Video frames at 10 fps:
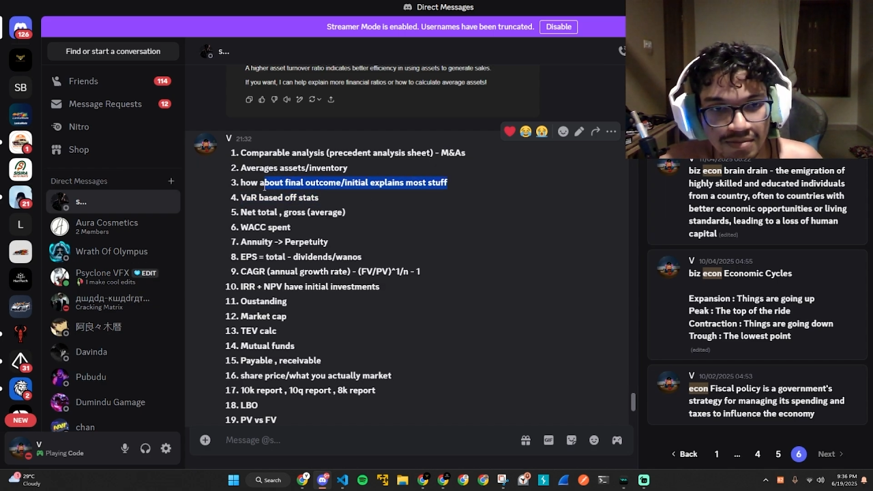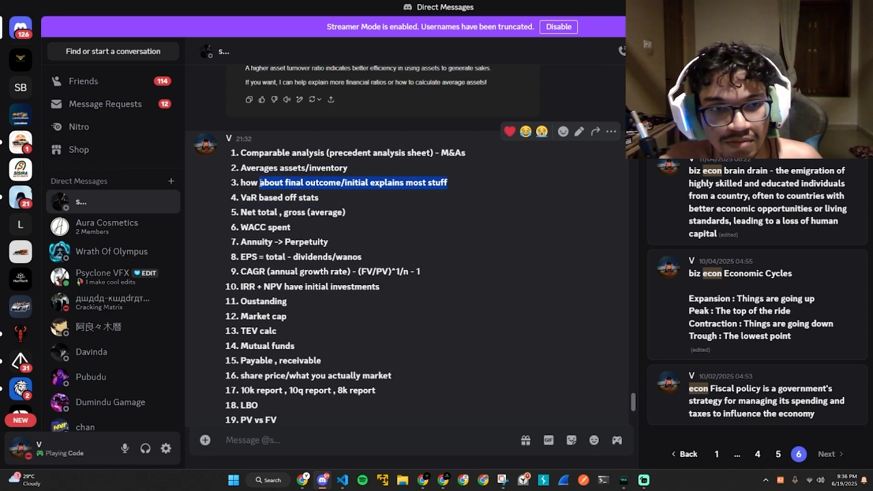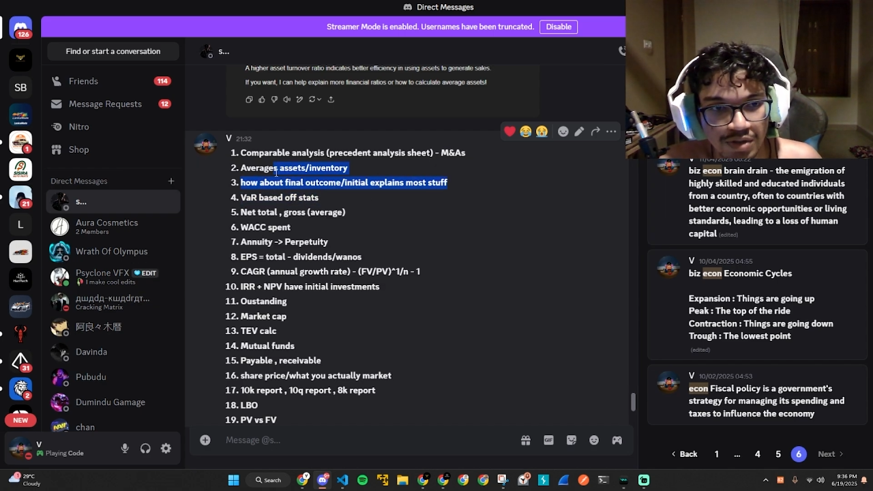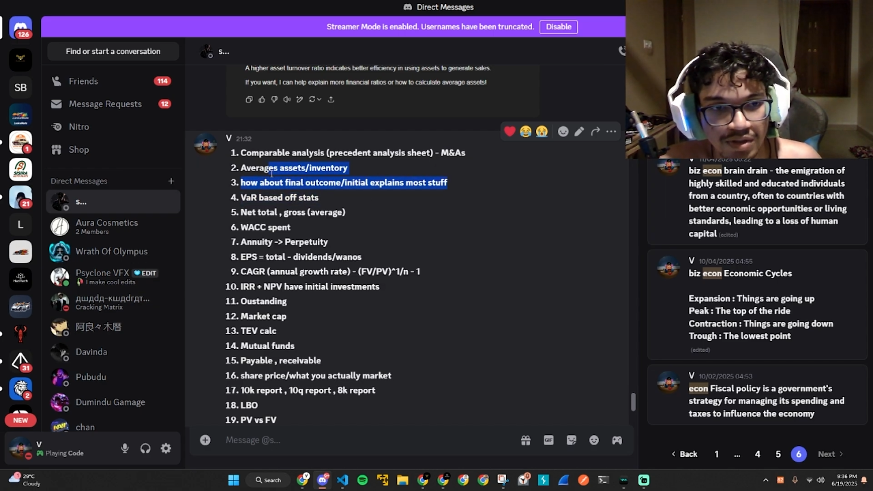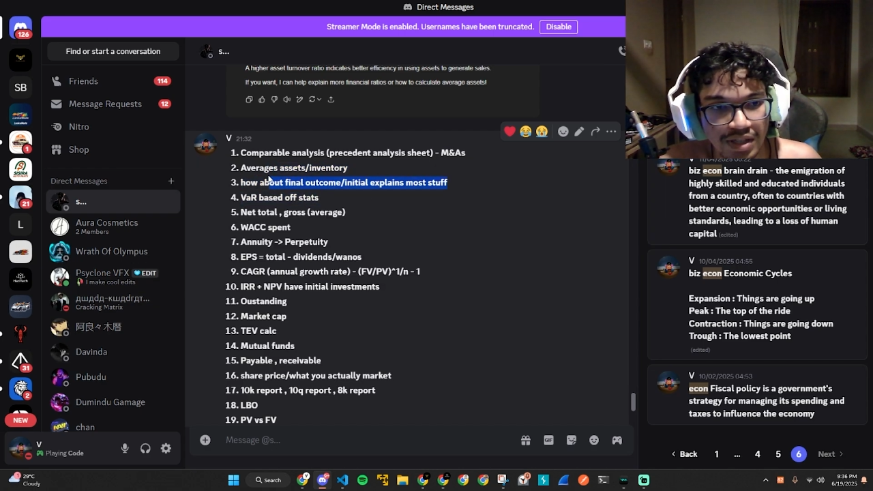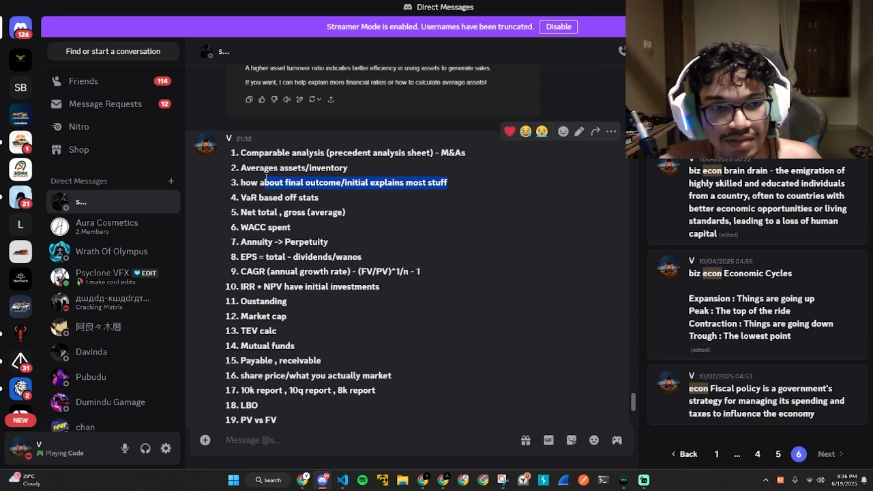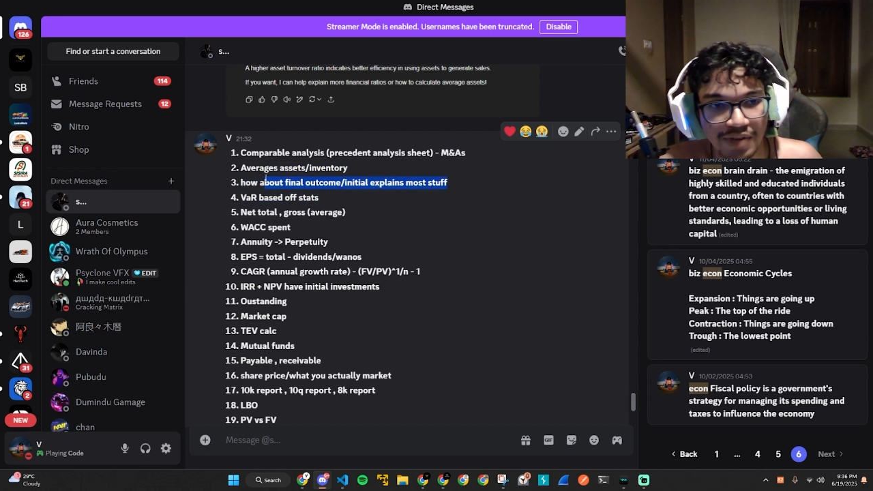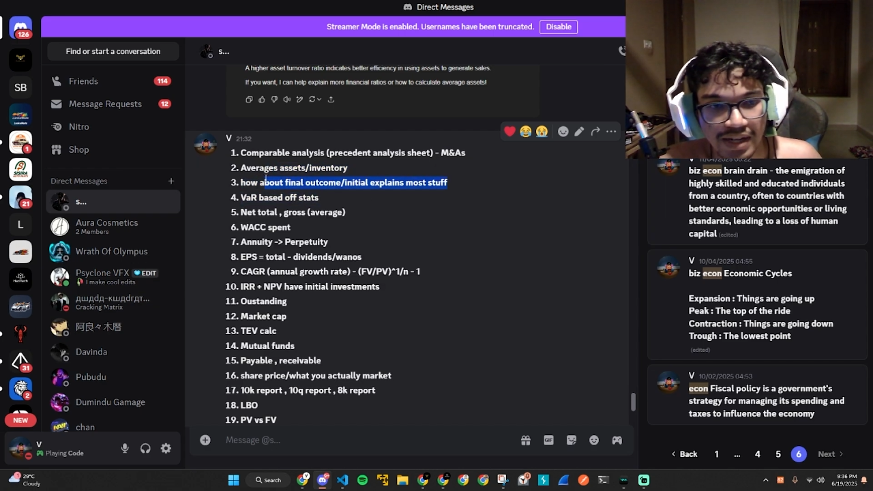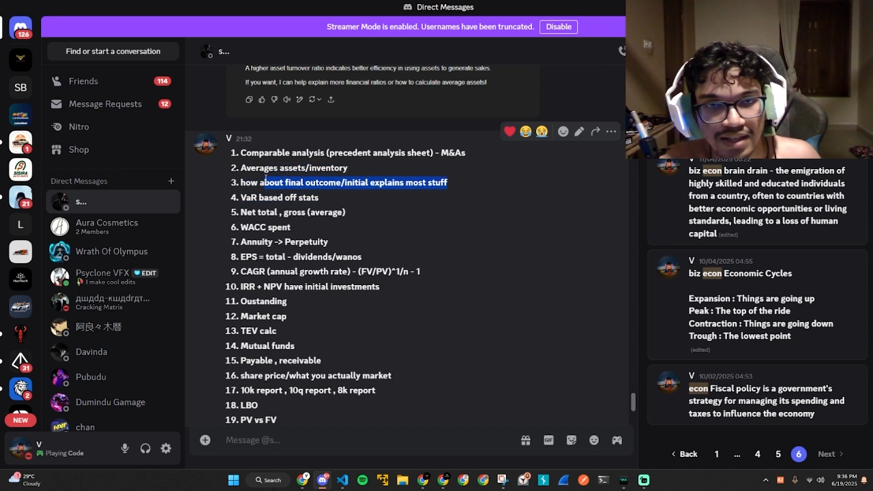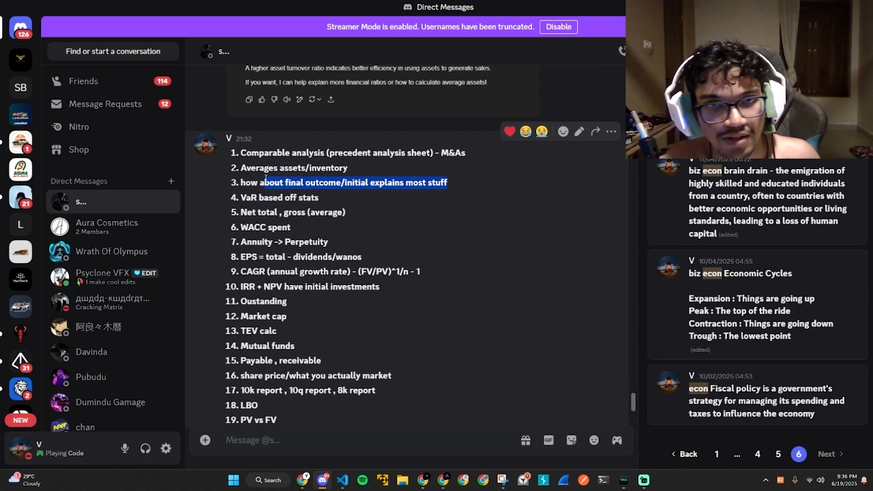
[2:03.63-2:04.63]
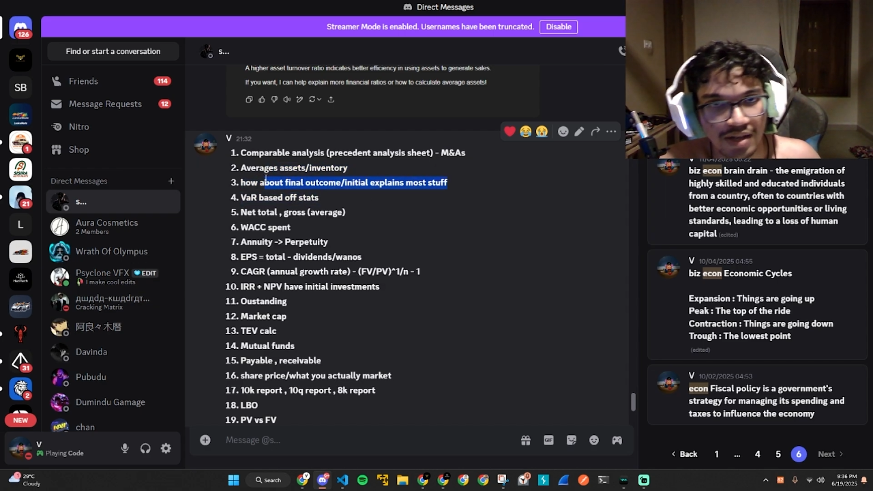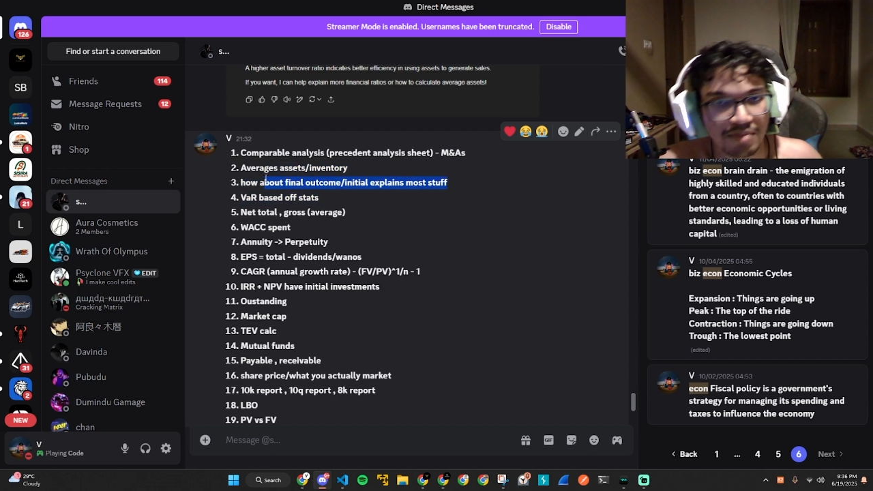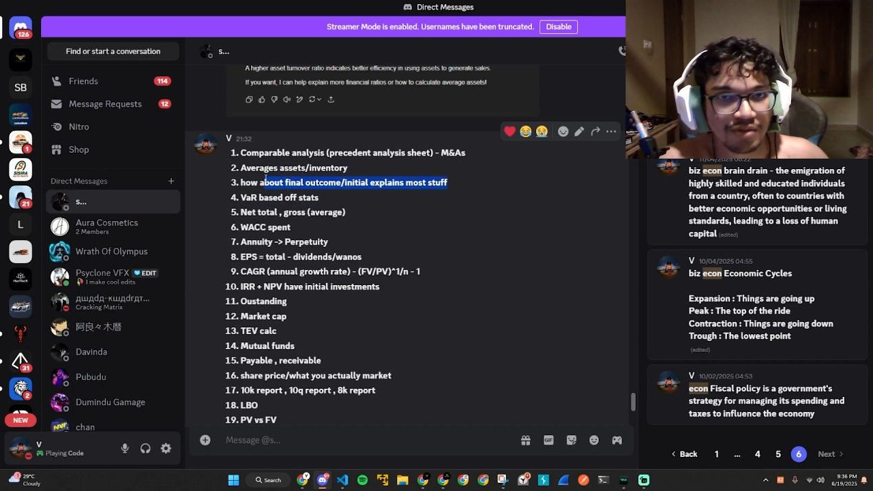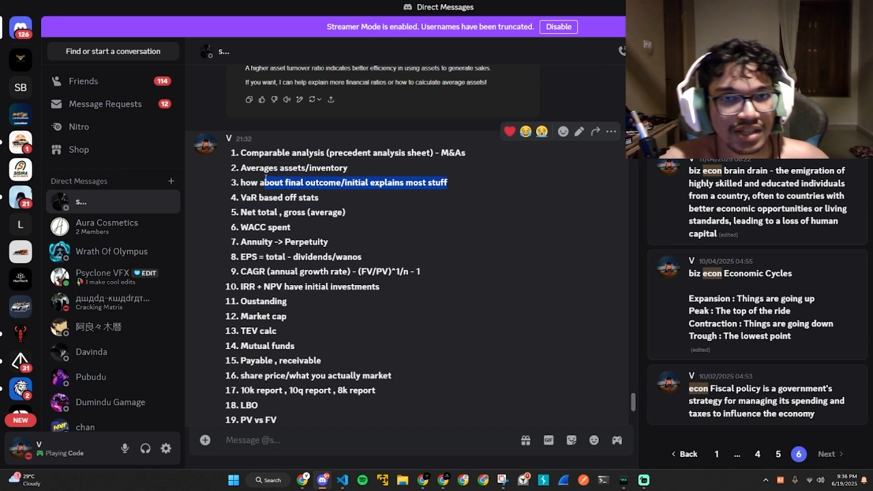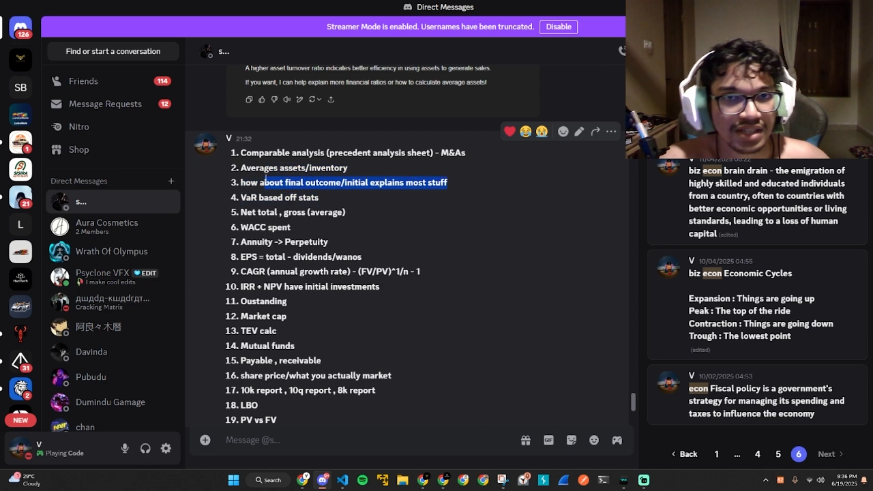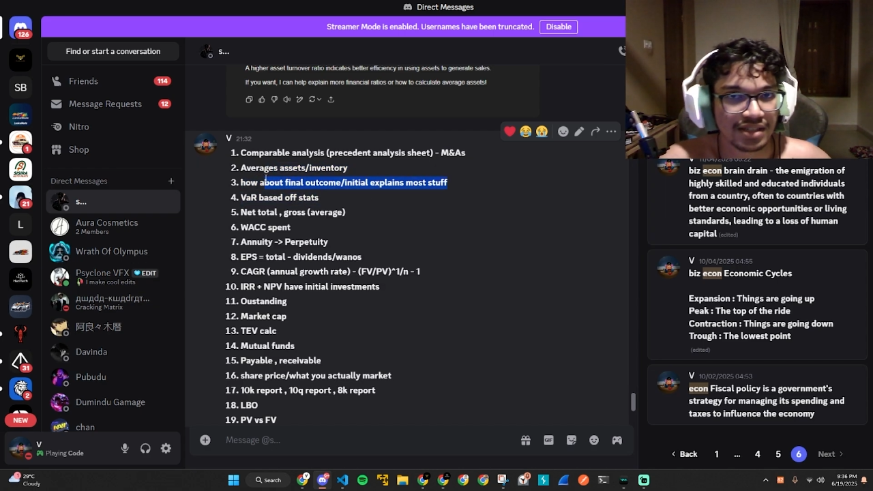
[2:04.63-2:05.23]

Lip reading: final outcome over